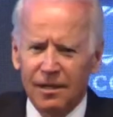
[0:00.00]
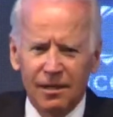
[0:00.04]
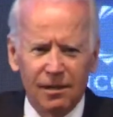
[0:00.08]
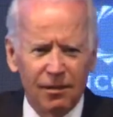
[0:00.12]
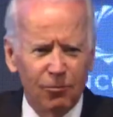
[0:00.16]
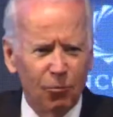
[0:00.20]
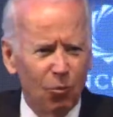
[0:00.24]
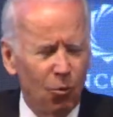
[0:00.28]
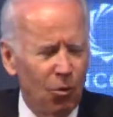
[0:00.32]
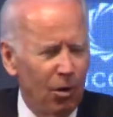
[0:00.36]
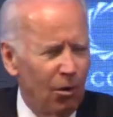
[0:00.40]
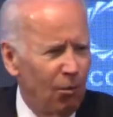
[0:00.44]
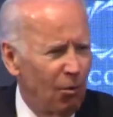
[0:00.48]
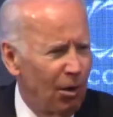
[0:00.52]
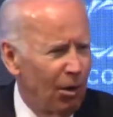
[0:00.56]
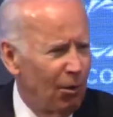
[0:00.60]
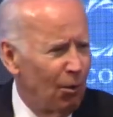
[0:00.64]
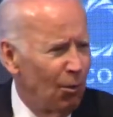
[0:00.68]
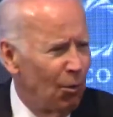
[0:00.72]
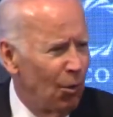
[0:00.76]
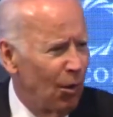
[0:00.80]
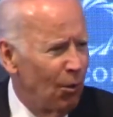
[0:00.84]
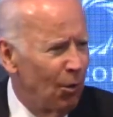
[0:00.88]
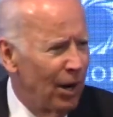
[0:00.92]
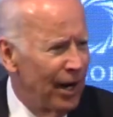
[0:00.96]

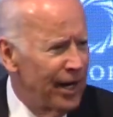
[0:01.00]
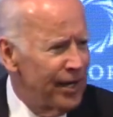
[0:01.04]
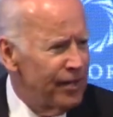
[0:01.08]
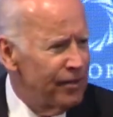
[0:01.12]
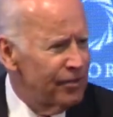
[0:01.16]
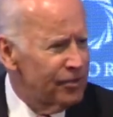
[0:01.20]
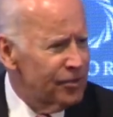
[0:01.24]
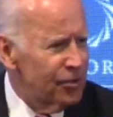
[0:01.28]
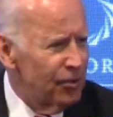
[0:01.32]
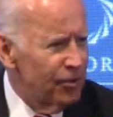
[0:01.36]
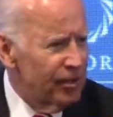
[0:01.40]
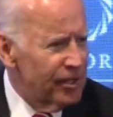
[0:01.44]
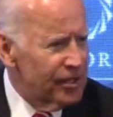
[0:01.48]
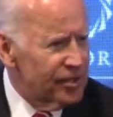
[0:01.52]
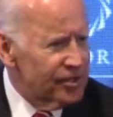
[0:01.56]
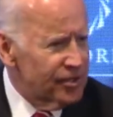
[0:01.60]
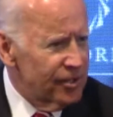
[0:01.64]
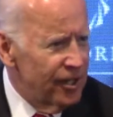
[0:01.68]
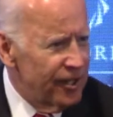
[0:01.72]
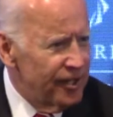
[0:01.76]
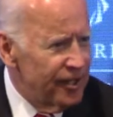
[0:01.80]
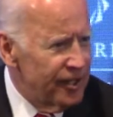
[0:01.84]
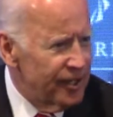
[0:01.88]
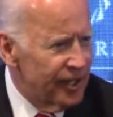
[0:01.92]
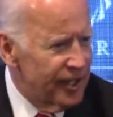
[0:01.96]
why are you so
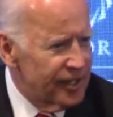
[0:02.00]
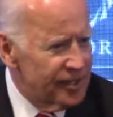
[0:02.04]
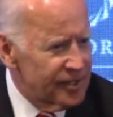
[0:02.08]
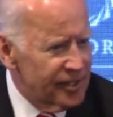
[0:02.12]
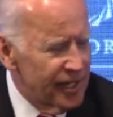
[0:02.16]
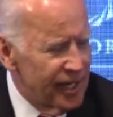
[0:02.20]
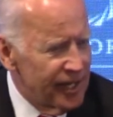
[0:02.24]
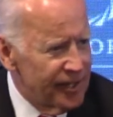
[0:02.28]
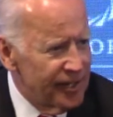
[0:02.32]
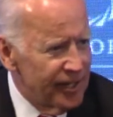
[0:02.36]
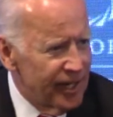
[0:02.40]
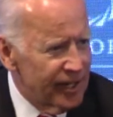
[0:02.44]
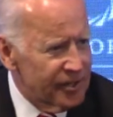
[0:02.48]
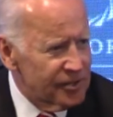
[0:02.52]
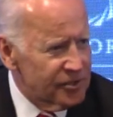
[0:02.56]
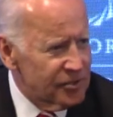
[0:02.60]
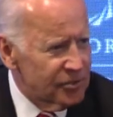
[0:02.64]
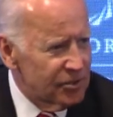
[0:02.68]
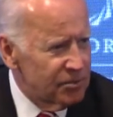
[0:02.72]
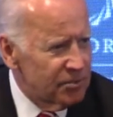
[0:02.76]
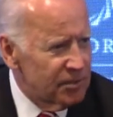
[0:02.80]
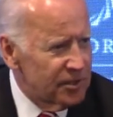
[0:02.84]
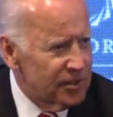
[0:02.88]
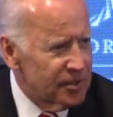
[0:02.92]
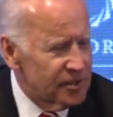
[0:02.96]
excited? I sat next to
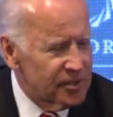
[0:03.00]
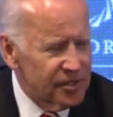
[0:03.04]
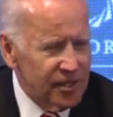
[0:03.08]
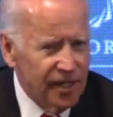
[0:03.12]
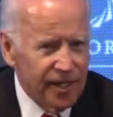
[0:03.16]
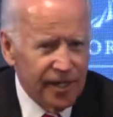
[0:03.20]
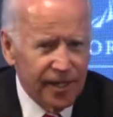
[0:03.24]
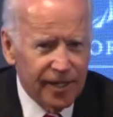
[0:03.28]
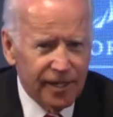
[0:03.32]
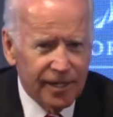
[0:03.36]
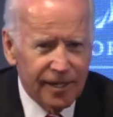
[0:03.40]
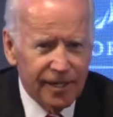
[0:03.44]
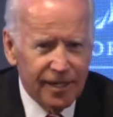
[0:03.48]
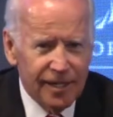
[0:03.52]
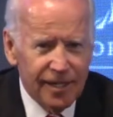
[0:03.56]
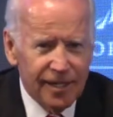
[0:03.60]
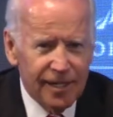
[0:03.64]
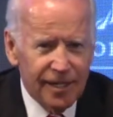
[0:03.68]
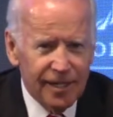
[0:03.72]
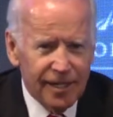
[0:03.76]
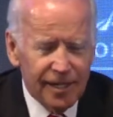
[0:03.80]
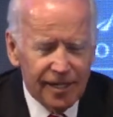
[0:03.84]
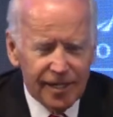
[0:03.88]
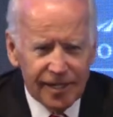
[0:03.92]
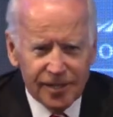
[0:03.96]
him in the Senate.
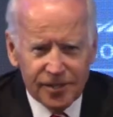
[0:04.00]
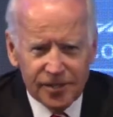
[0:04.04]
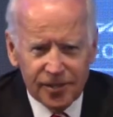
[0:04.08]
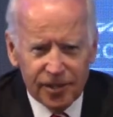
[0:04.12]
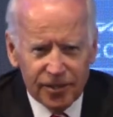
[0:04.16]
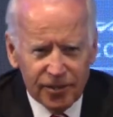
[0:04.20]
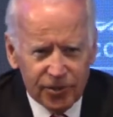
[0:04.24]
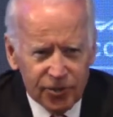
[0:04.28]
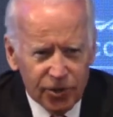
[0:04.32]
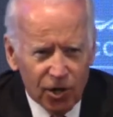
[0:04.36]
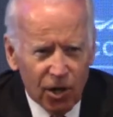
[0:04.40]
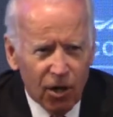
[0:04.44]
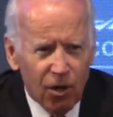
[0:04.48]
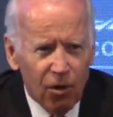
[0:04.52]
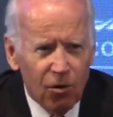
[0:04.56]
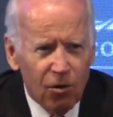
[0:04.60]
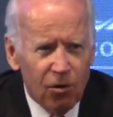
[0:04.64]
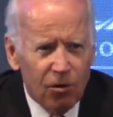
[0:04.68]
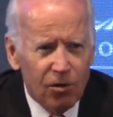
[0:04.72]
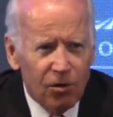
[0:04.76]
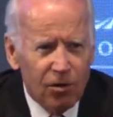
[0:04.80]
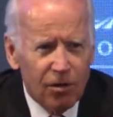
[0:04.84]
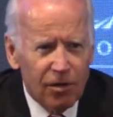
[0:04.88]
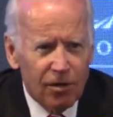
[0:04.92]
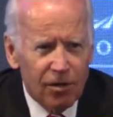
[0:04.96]
He said, Joe,
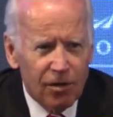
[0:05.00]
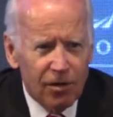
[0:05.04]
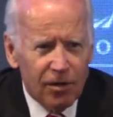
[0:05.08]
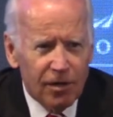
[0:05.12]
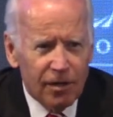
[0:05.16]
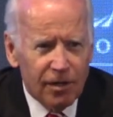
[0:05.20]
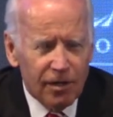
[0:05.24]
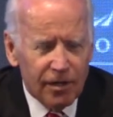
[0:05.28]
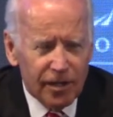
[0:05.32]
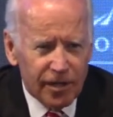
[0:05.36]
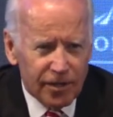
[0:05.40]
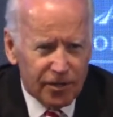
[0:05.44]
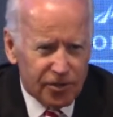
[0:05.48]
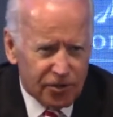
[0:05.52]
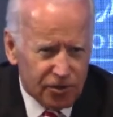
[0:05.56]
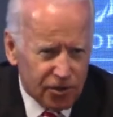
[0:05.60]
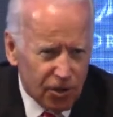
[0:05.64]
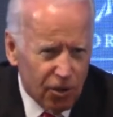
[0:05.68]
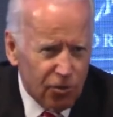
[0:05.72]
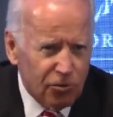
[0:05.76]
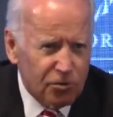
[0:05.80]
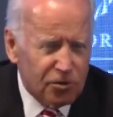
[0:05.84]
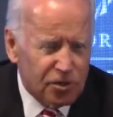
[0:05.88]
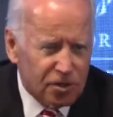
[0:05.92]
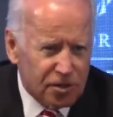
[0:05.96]
it's
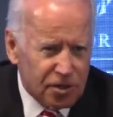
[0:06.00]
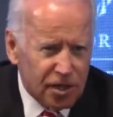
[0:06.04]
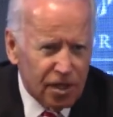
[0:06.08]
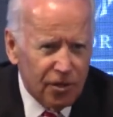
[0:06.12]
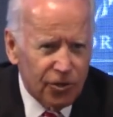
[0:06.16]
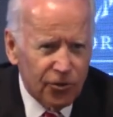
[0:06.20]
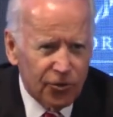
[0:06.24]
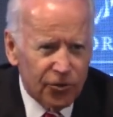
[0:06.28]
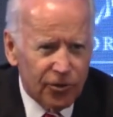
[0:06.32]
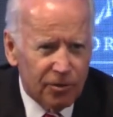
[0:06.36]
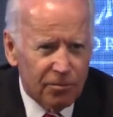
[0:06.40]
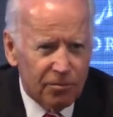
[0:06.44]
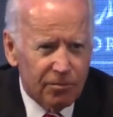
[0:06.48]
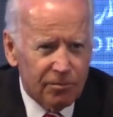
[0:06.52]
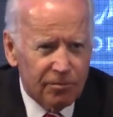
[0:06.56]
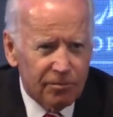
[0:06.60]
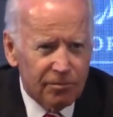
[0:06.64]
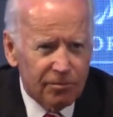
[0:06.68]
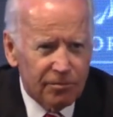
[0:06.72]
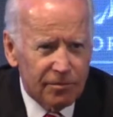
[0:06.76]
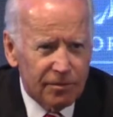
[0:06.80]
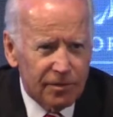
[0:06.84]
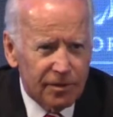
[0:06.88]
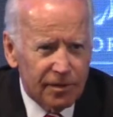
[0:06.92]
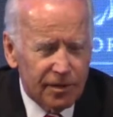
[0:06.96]
so seldom
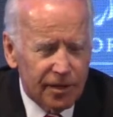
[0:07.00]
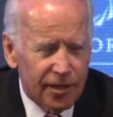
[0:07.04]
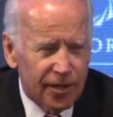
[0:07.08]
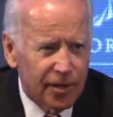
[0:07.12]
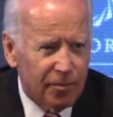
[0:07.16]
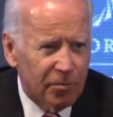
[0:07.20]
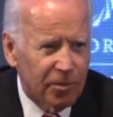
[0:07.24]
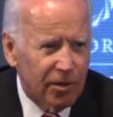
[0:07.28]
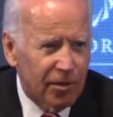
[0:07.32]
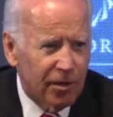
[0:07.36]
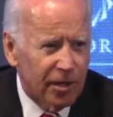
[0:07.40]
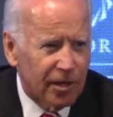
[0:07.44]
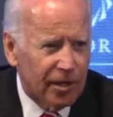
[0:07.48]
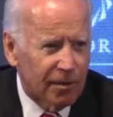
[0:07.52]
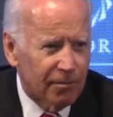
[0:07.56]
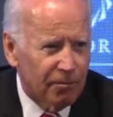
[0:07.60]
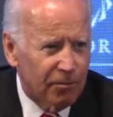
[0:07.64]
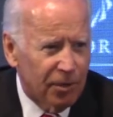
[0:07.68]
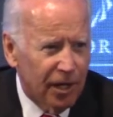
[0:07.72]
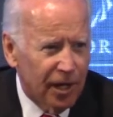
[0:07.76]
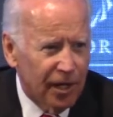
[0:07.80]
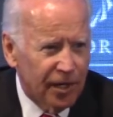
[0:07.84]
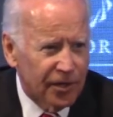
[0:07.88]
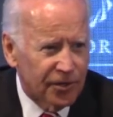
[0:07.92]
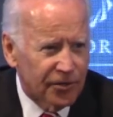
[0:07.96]
in American
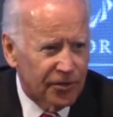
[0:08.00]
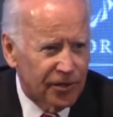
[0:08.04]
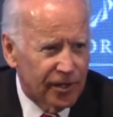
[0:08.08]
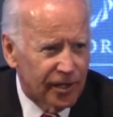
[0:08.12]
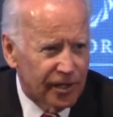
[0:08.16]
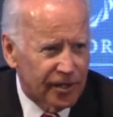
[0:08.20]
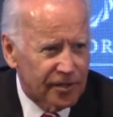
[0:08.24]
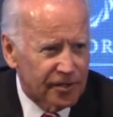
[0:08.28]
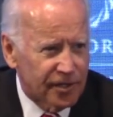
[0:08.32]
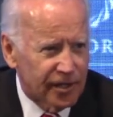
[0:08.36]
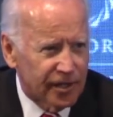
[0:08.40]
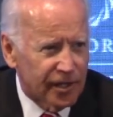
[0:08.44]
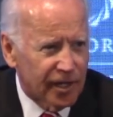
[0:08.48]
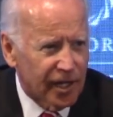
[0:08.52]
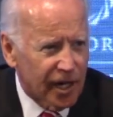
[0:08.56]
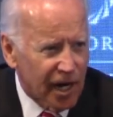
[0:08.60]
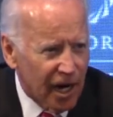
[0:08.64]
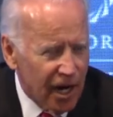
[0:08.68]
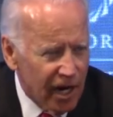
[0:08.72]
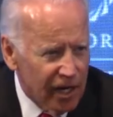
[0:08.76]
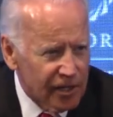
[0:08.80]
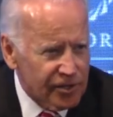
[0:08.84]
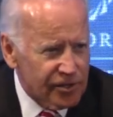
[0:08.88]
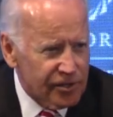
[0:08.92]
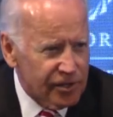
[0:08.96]
politics that
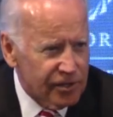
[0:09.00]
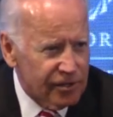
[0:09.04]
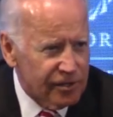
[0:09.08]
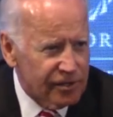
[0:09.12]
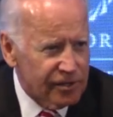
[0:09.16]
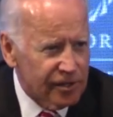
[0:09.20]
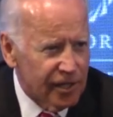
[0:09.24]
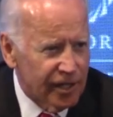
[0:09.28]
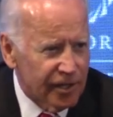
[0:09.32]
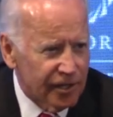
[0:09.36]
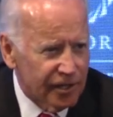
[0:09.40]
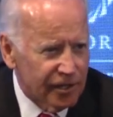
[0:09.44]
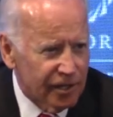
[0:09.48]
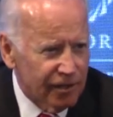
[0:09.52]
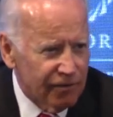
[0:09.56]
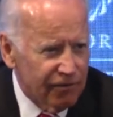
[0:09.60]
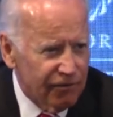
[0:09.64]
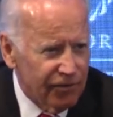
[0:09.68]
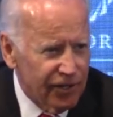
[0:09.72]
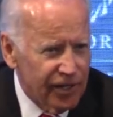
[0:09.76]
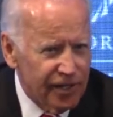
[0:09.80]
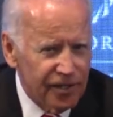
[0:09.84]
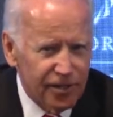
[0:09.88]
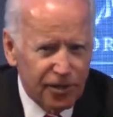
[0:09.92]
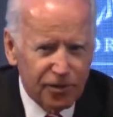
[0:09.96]
conscience and
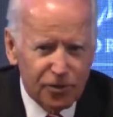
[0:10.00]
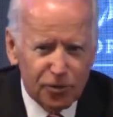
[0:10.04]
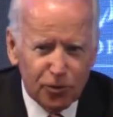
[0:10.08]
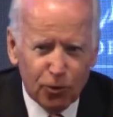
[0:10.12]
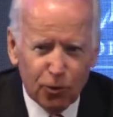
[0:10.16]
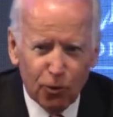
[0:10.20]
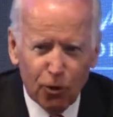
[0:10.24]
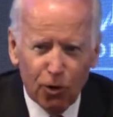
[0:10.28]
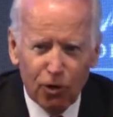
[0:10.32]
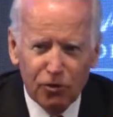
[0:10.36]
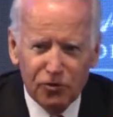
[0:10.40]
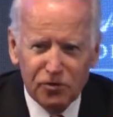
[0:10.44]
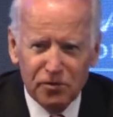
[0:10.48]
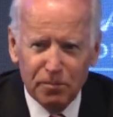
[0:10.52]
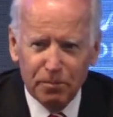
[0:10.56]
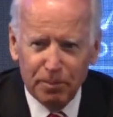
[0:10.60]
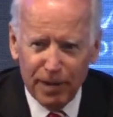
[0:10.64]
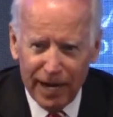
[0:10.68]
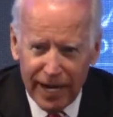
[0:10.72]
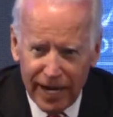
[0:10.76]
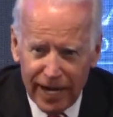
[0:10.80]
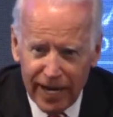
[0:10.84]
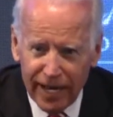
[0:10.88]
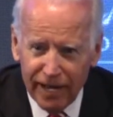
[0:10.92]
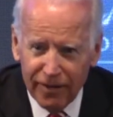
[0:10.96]
convenience cross
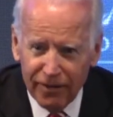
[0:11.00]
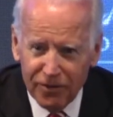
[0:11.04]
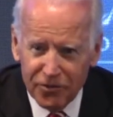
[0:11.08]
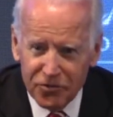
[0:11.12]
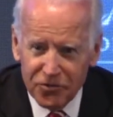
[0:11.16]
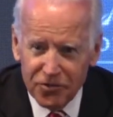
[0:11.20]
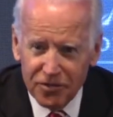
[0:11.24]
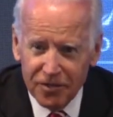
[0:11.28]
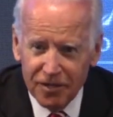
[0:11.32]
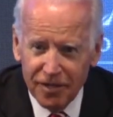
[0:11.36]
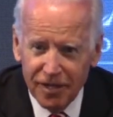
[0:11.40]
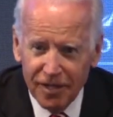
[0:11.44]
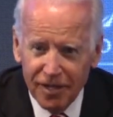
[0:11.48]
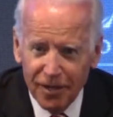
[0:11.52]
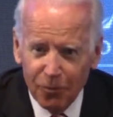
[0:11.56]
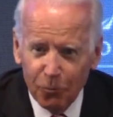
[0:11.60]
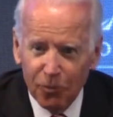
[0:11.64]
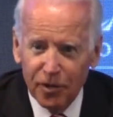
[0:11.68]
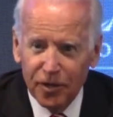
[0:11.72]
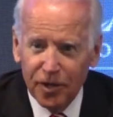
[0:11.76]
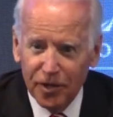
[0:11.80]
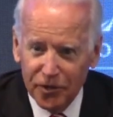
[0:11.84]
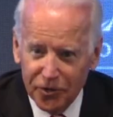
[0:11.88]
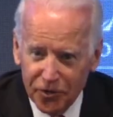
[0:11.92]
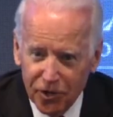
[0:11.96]
paths.
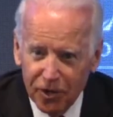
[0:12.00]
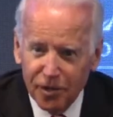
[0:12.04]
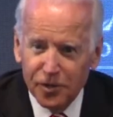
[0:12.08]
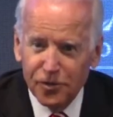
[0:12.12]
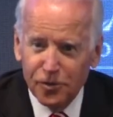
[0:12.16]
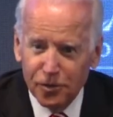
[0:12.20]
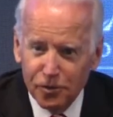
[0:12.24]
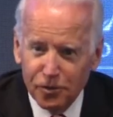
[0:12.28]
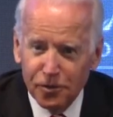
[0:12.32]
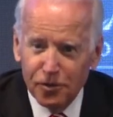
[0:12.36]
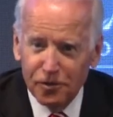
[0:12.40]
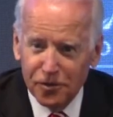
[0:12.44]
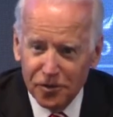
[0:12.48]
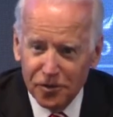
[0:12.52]
When it does, you should